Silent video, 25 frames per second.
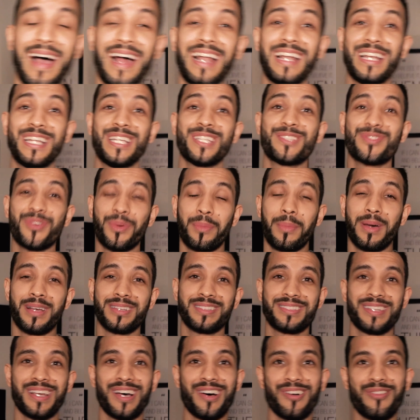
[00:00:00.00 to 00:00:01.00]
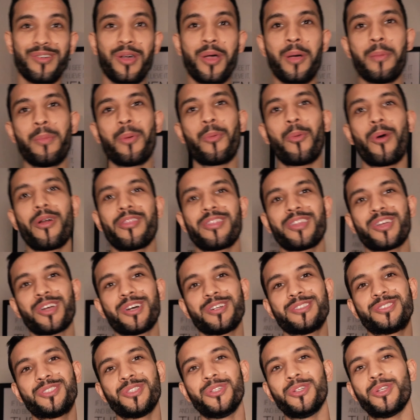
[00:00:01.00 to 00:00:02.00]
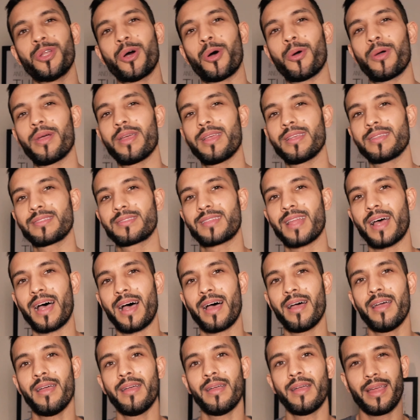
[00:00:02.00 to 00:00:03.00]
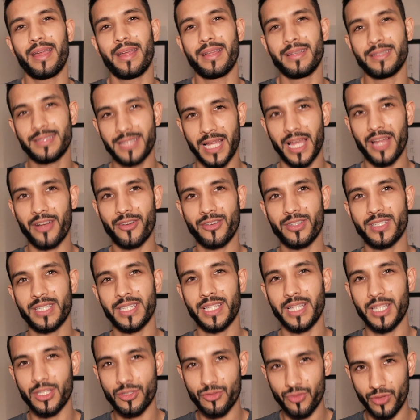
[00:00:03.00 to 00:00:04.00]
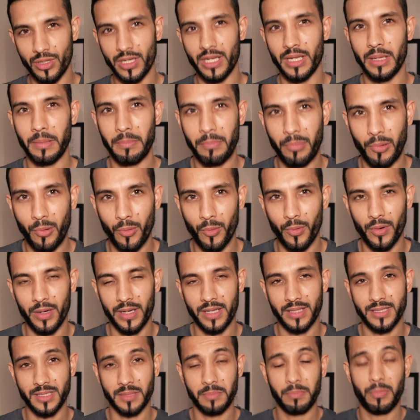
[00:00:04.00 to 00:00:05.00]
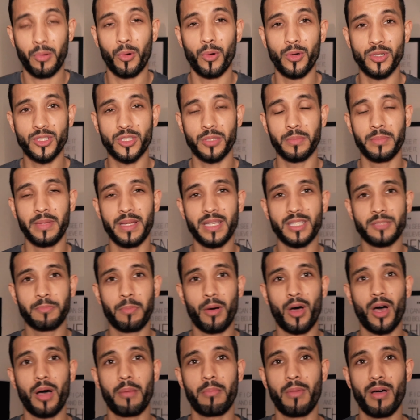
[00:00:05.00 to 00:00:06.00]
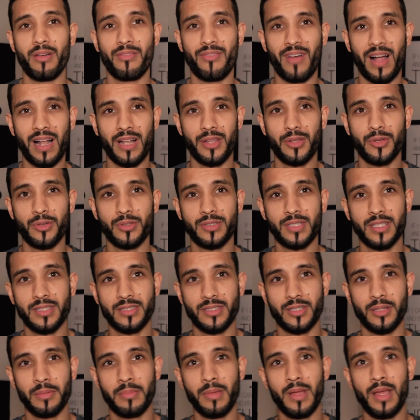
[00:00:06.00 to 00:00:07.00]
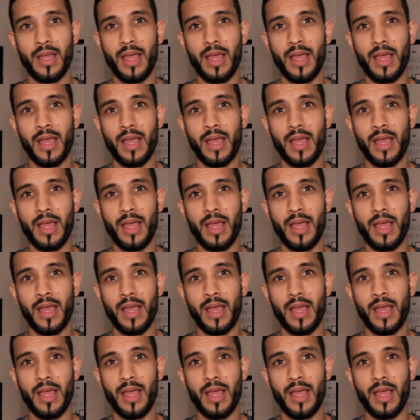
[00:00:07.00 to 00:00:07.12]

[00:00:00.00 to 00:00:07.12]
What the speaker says: at least for myself. But one thing I do know is that integrity is really important. It's important to me, it's part of my value system,